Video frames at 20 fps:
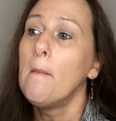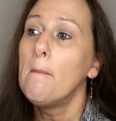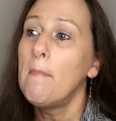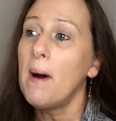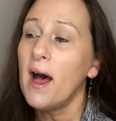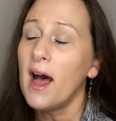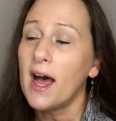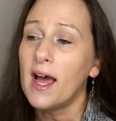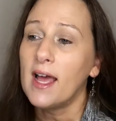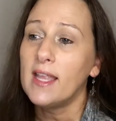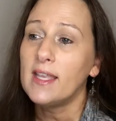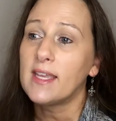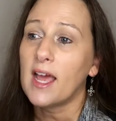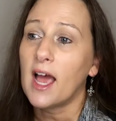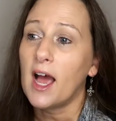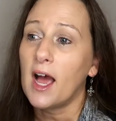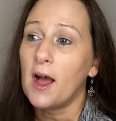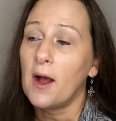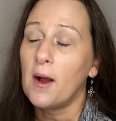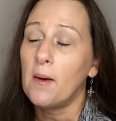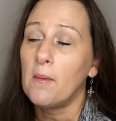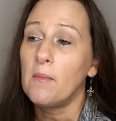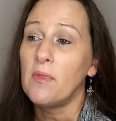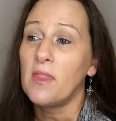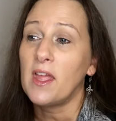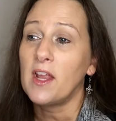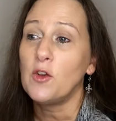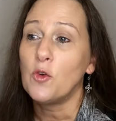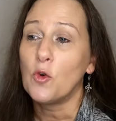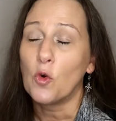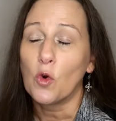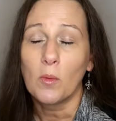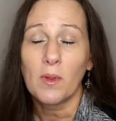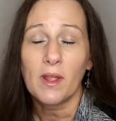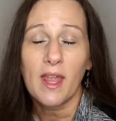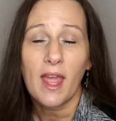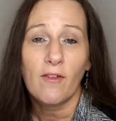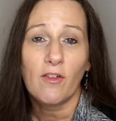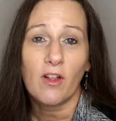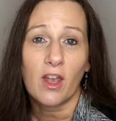But they
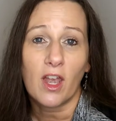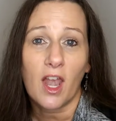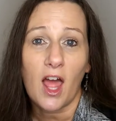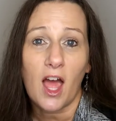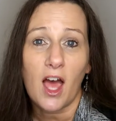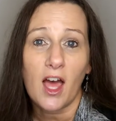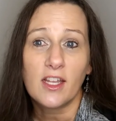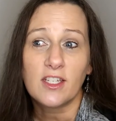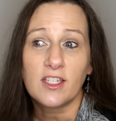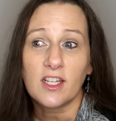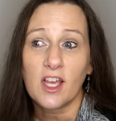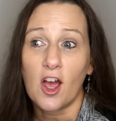normally have a lot